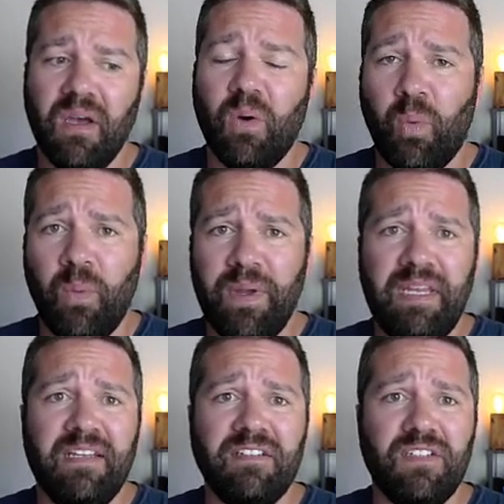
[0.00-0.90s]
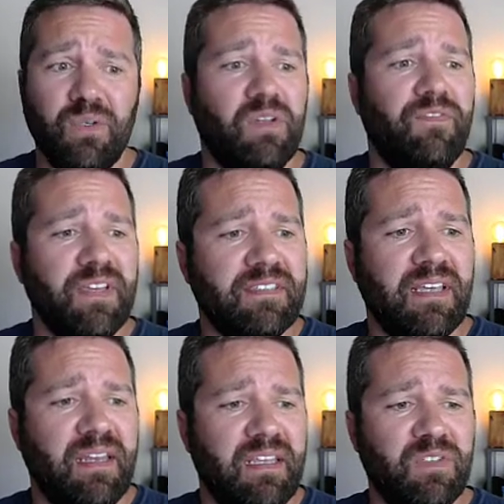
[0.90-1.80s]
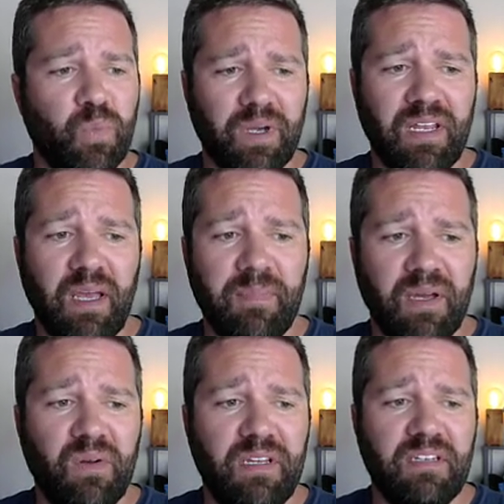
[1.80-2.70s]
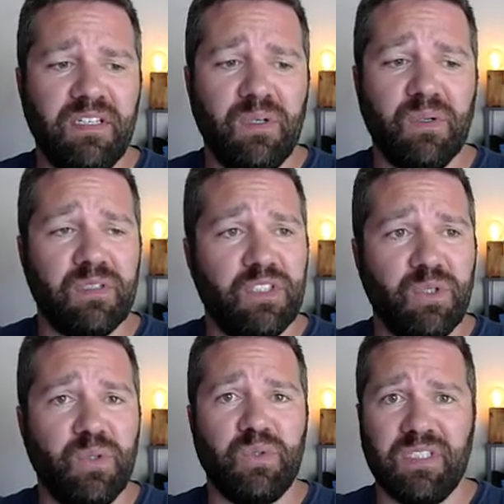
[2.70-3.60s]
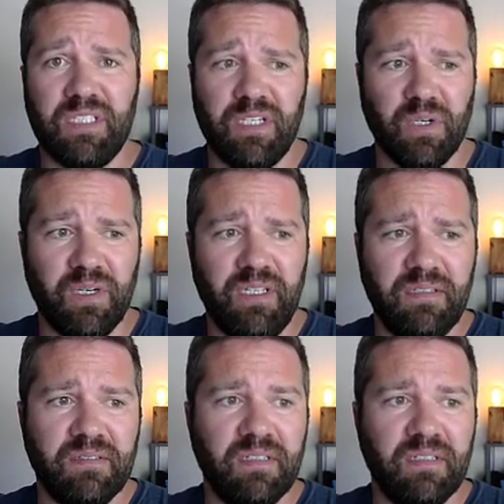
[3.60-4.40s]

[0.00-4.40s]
What we need to do to fix that is we're going to come down to security.